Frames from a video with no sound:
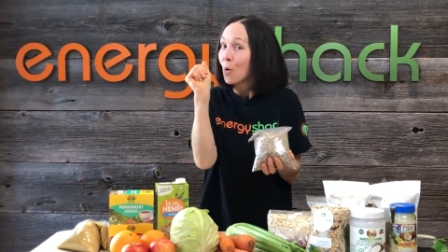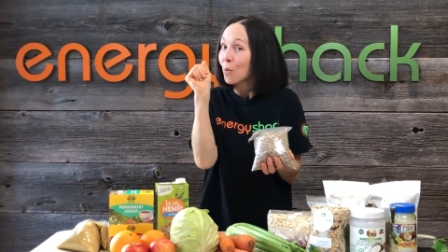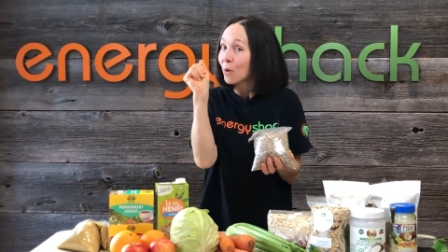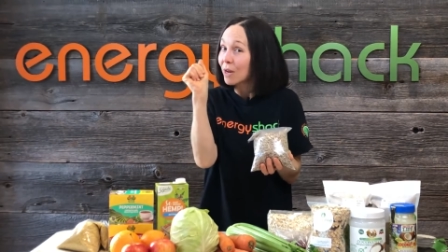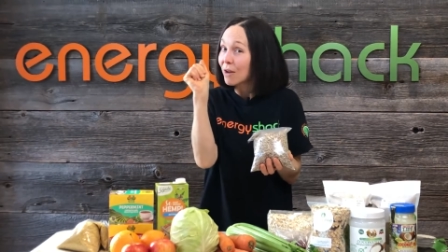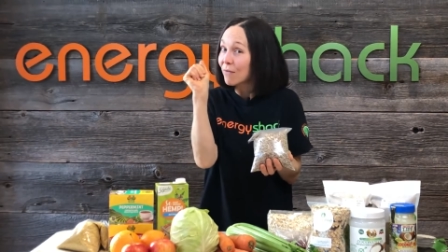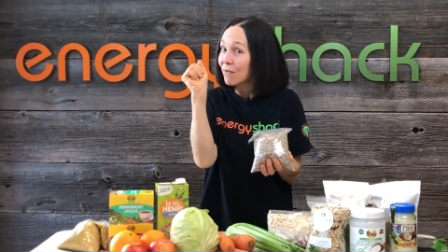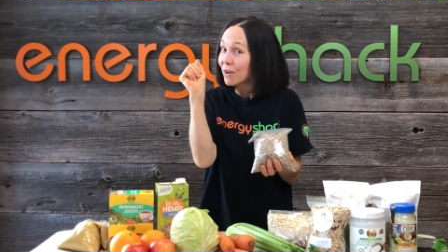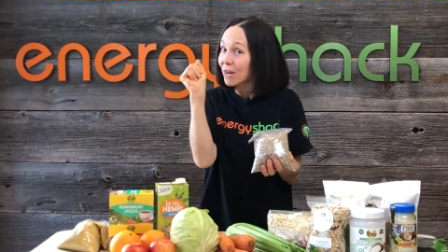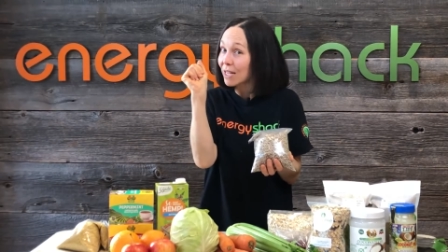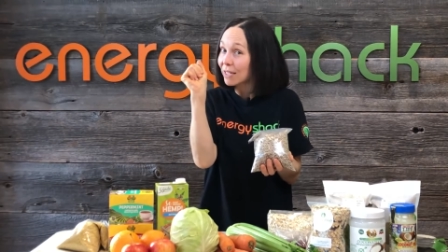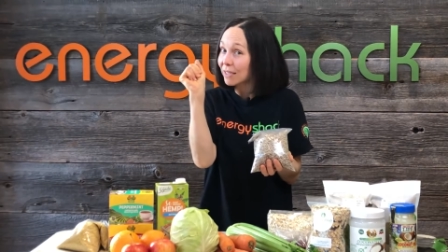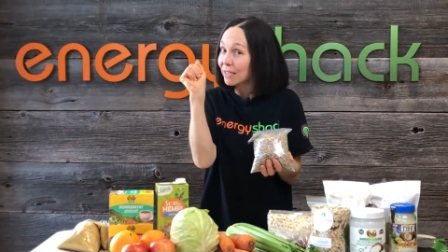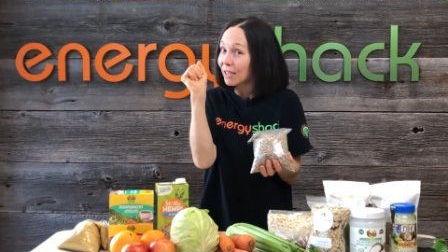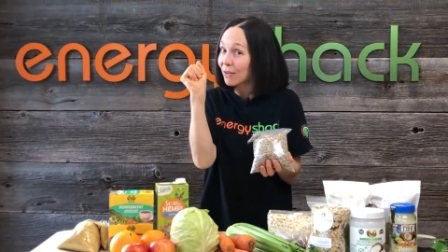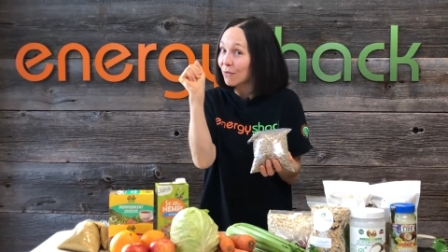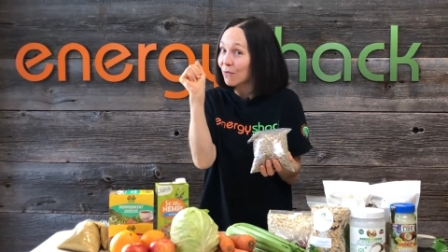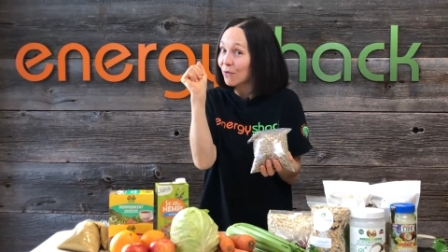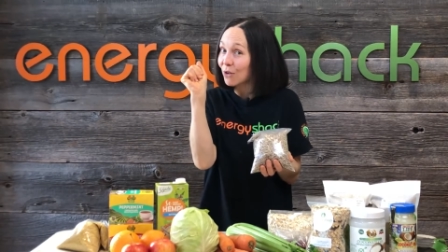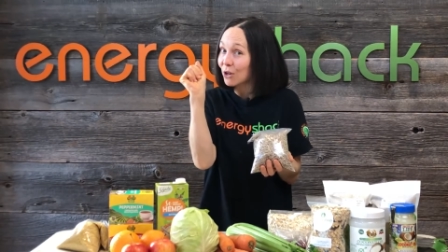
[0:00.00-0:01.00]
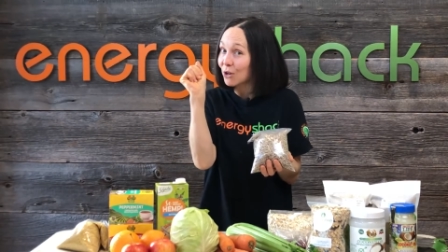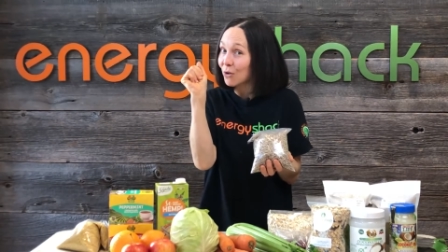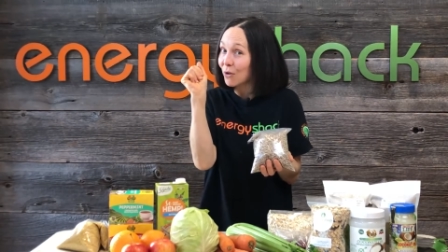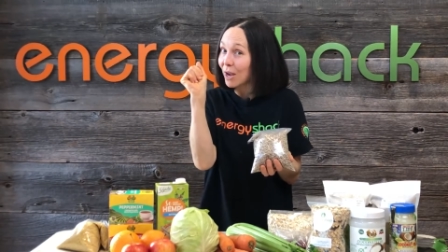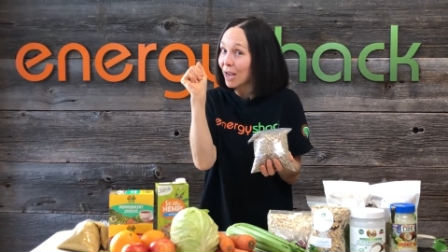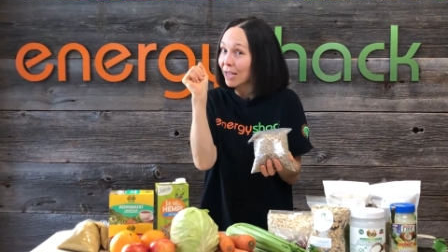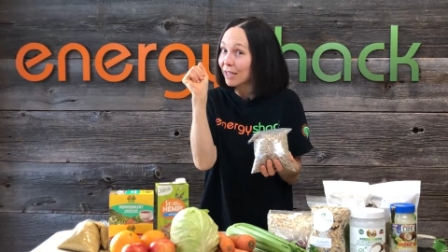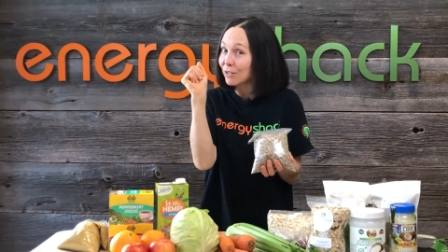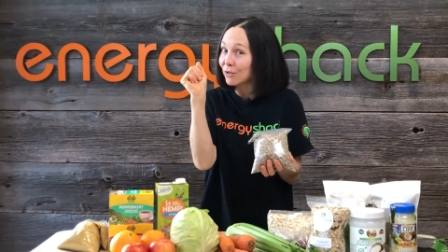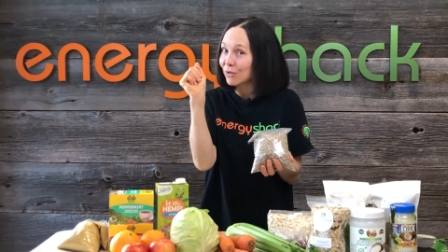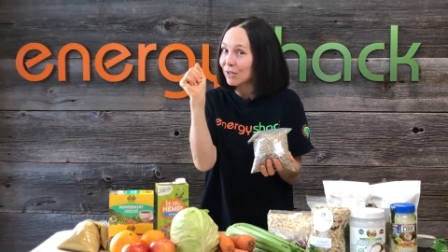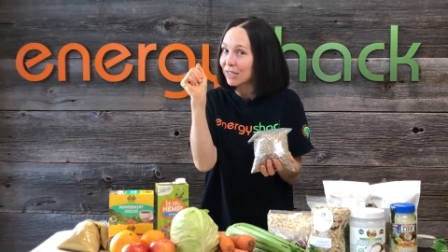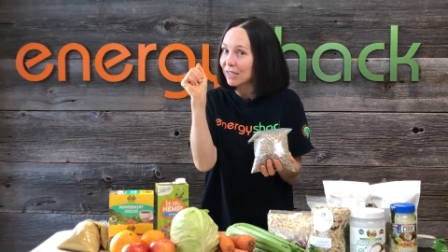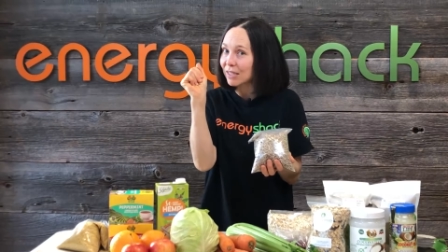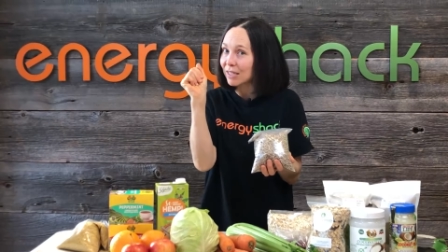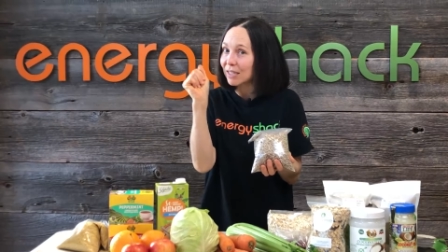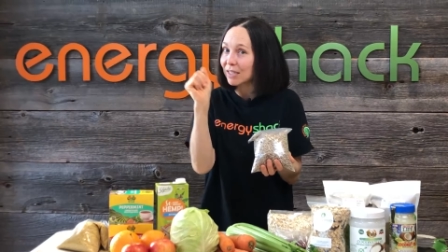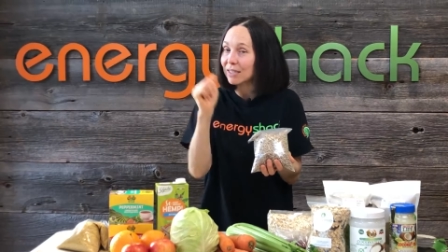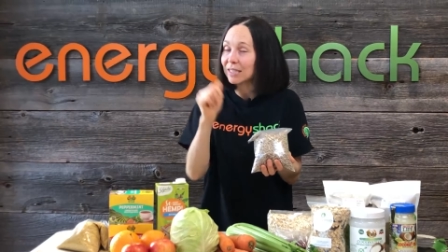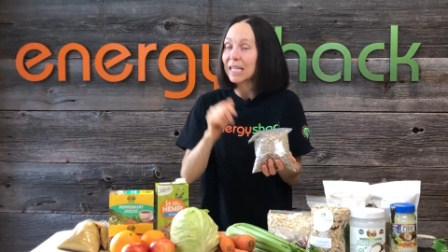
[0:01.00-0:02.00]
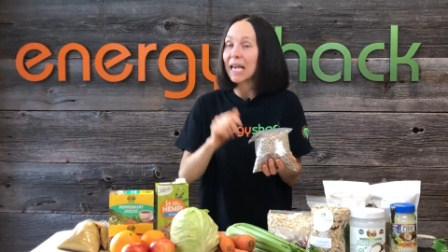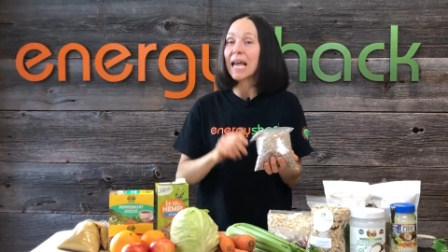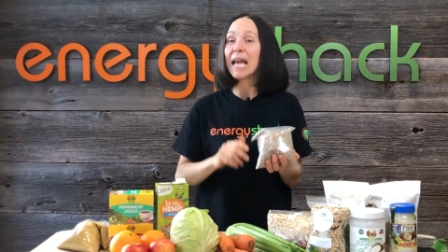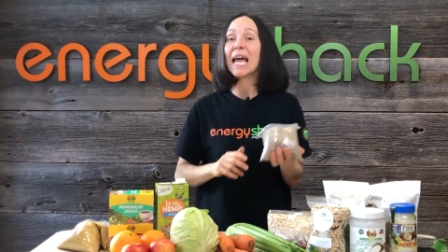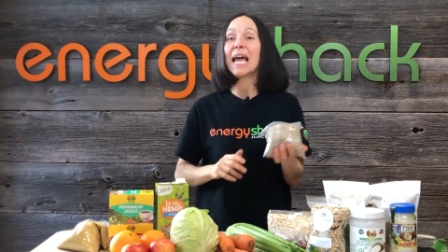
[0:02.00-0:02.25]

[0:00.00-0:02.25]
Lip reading: Whatever nuts can fit in your hand or seeds,